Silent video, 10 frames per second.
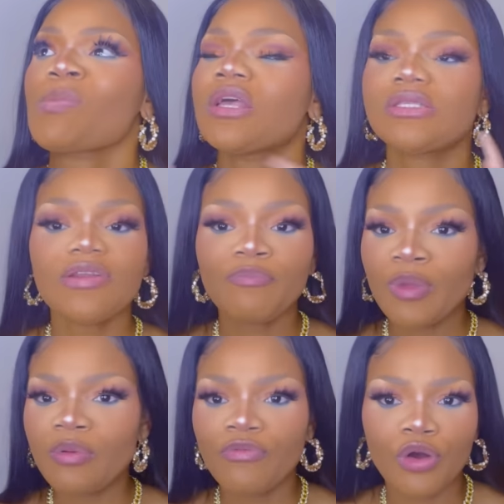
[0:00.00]
Sit
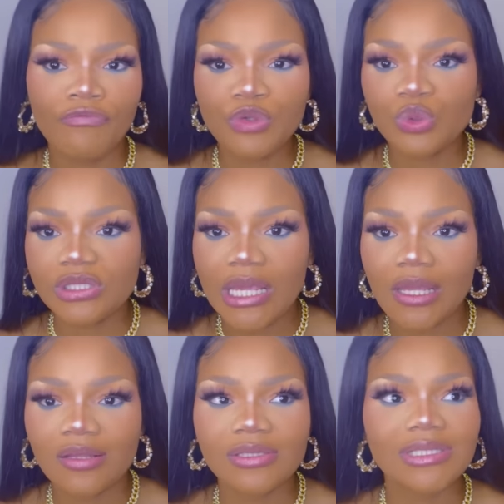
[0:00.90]
maybe for a few
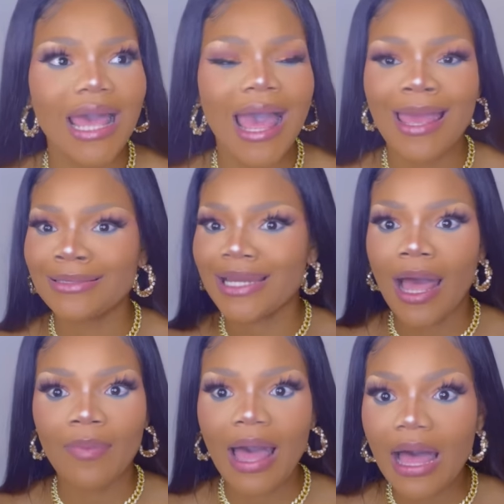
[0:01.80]
seconds and
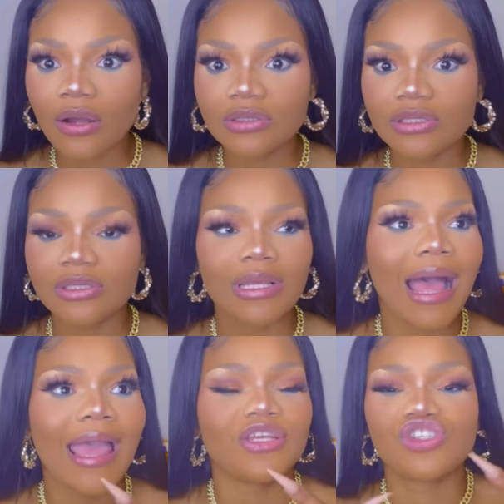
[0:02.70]
I'm out.
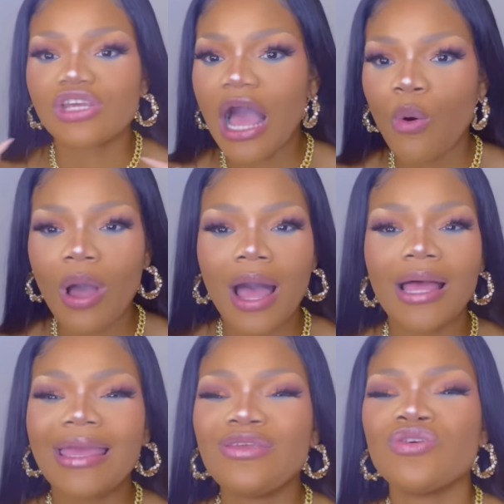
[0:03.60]
I
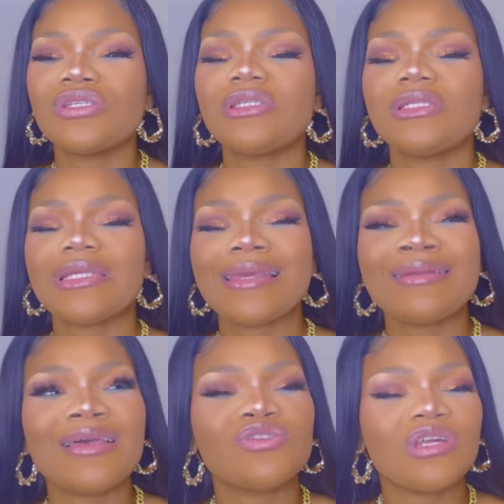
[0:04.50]
shower. Your skin
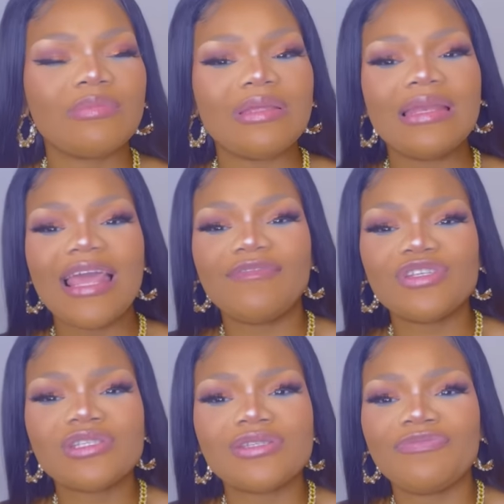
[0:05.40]
is going to be left
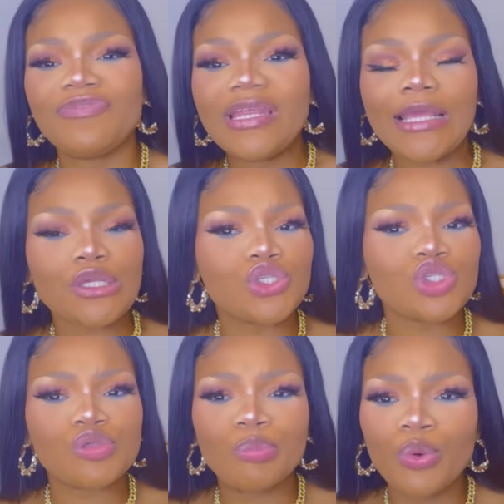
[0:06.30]
feeling
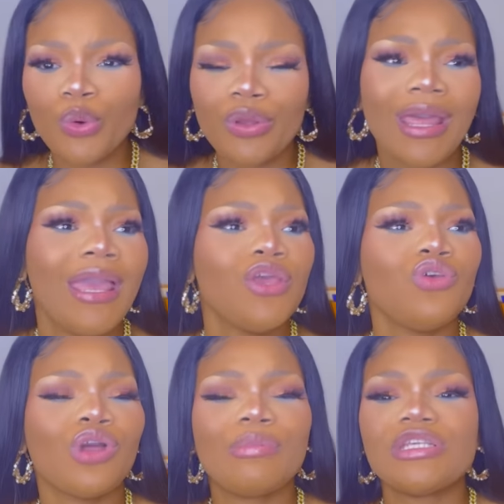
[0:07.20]
smooth.
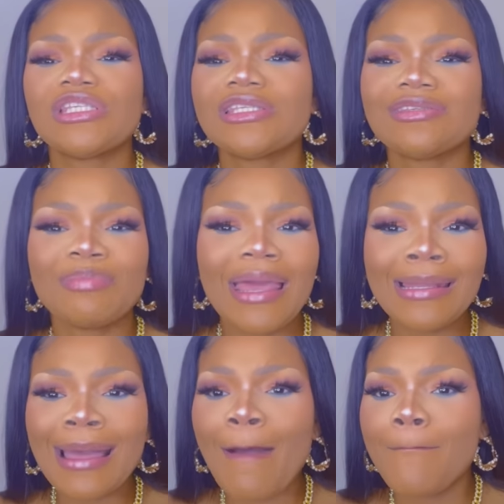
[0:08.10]
You're going to be
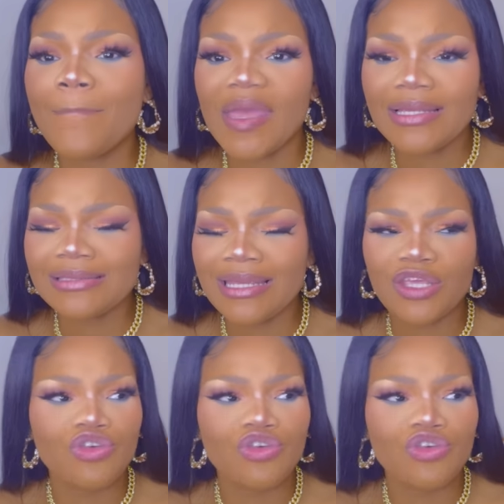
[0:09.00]
smelling amazing.